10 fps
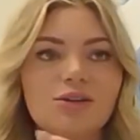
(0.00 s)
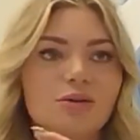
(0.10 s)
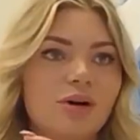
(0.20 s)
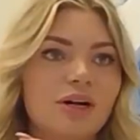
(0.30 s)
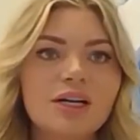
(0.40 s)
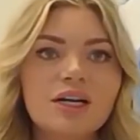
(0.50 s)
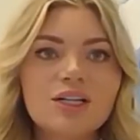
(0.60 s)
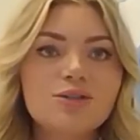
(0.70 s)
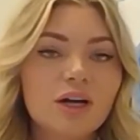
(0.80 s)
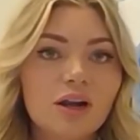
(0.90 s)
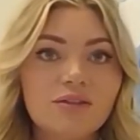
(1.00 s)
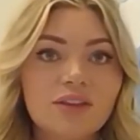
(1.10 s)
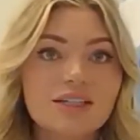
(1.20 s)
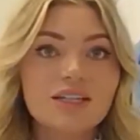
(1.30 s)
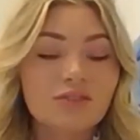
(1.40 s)
you're doing all of
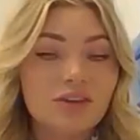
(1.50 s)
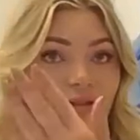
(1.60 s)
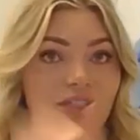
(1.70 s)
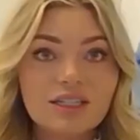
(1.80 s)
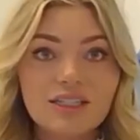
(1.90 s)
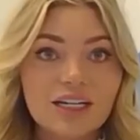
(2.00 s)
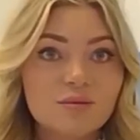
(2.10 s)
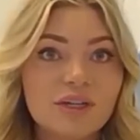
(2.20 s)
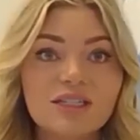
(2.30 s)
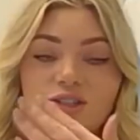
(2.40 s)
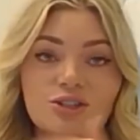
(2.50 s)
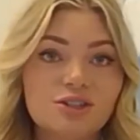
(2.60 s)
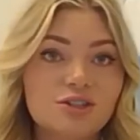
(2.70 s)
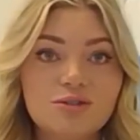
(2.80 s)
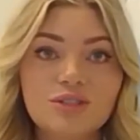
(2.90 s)
that stuff, and you see a text message or
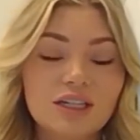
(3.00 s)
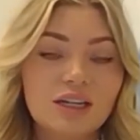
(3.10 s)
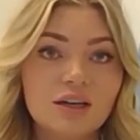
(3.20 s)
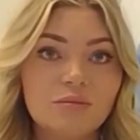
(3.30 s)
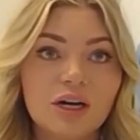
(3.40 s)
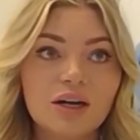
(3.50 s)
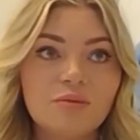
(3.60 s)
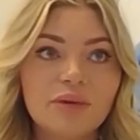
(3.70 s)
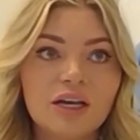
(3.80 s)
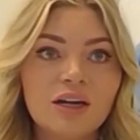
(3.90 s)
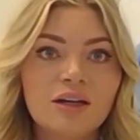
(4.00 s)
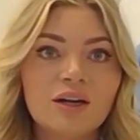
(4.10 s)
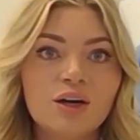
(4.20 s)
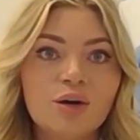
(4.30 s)
you see an email come in,